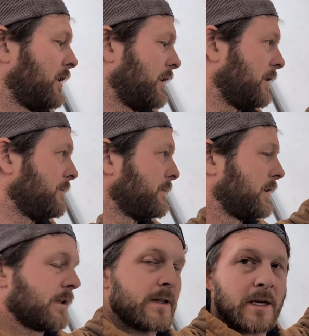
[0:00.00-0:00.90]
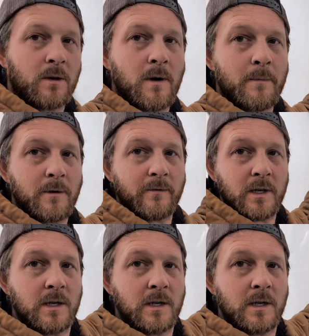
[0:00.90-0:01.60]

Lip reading: that go up and over.